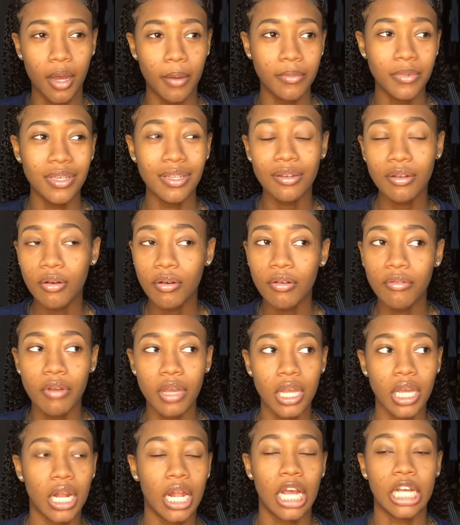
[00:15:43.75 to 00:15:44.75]
you know,
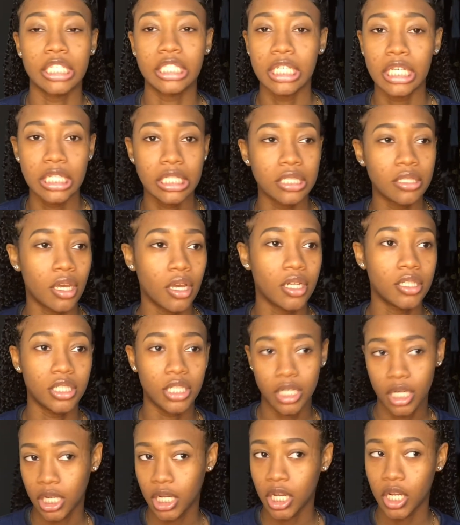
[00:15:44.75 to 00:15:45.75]
regular like Shenzia,
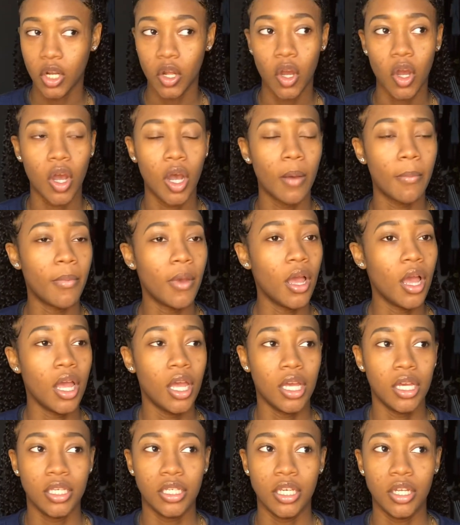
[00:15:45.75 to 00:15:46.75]
Jada Kingdom,
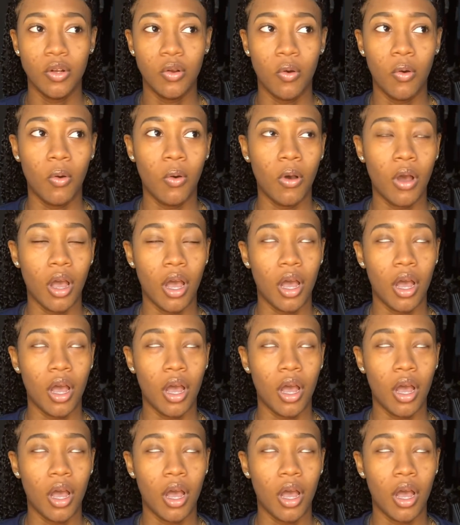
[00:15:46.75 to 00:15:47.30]
you know,